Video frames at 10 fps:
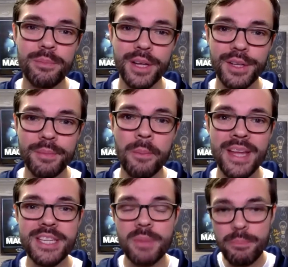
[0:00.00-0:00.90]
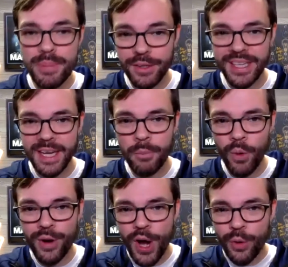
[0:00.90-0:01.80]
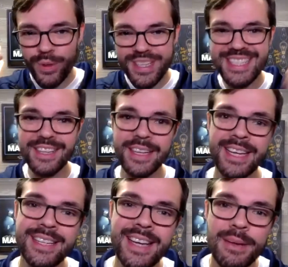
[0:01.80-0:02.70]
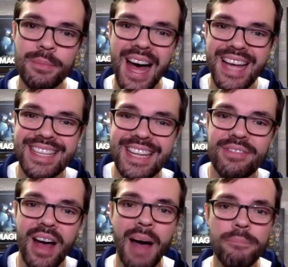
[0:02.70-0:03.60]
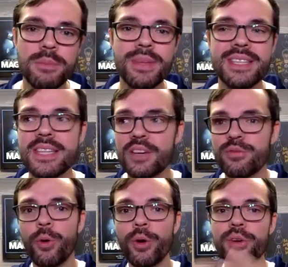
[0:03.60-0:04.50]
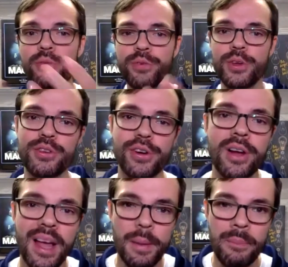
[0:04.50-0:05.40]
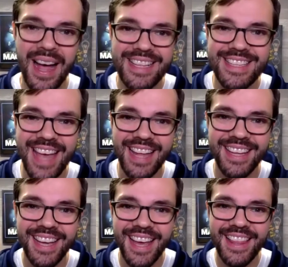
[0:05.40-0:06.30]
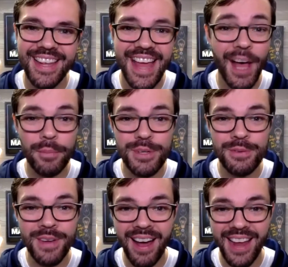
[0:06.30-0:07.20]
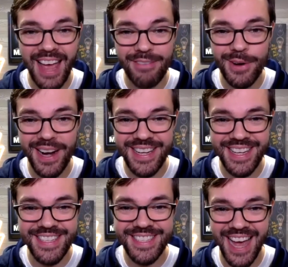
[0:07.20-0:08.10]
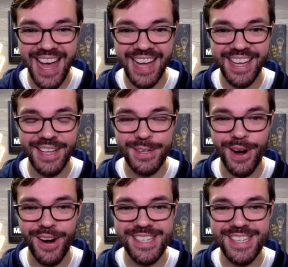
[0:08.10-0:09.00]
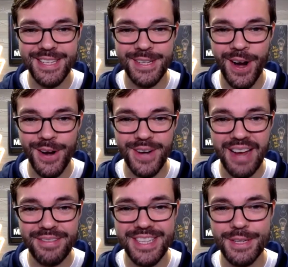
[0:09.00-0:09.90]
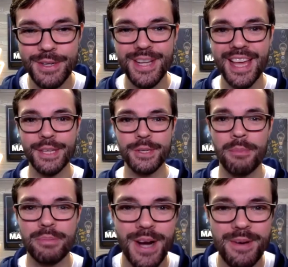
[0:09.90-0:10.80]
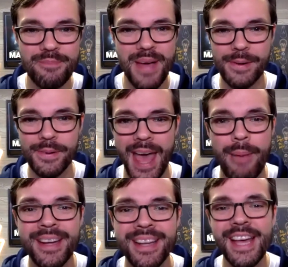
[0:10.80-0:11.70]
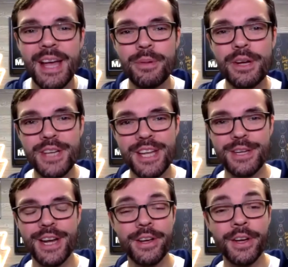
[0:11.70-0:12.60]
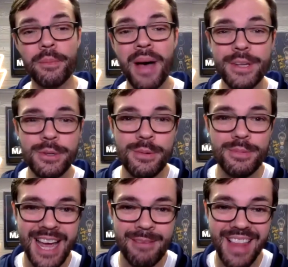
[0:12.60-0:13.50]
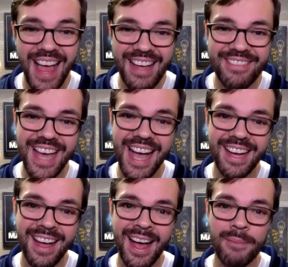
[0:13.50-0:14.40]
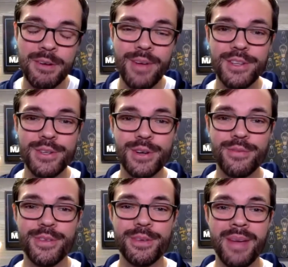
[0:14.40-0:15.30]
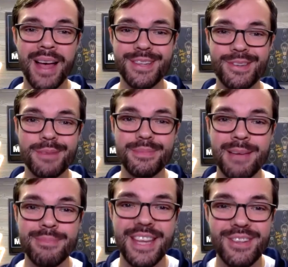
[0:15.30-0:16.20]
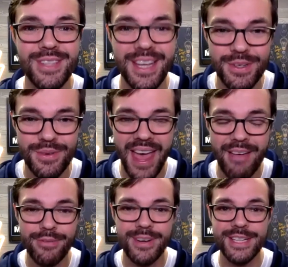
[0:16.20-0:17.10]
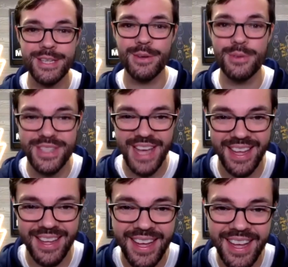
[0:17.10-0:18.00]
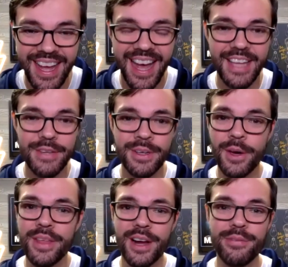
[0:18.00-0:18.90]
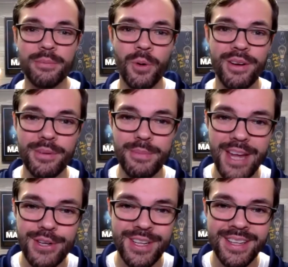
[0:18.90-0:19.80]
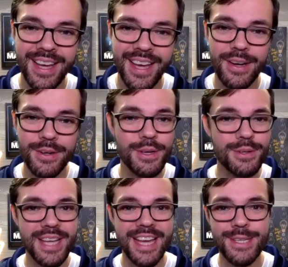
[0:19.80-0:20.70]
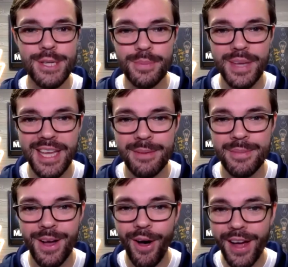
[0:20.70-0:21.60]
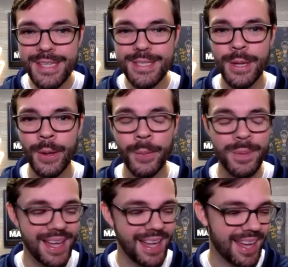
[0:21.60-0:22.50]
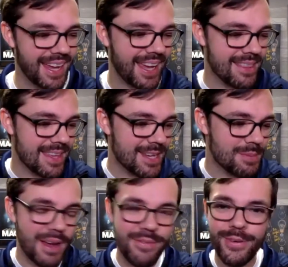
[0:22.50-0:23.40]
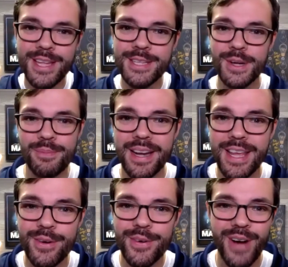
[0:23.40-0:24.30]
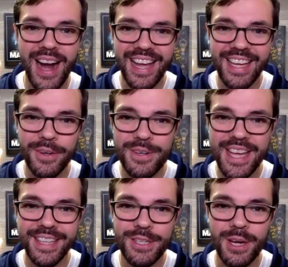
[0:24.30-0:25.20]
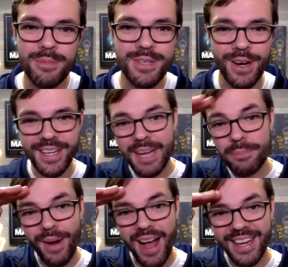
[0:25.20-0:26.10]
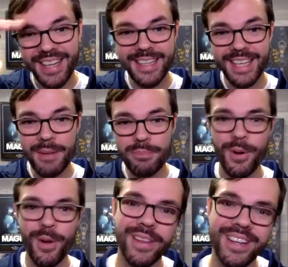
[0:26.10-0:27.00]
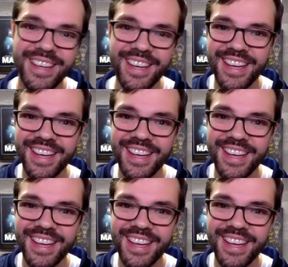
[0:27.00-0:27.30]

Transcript: and building momentum and building a more resilient, positive, optimistic for your future mindset that helps you not have your ideas die in your hard heads and hard drives. This is your daily jumpstart, Michael Gebben. Appreciate you here. You can go to mindtuneuptimelive.com and register for the Mind Tune Up Time sessions I do every Tuesday. Uh, you can go there for more information. They're Tuesday at 2 p.m. on Zoom. And these, my friends, are Monday through Friday, your daily jumpstart. Keep rocking, keep rolling, and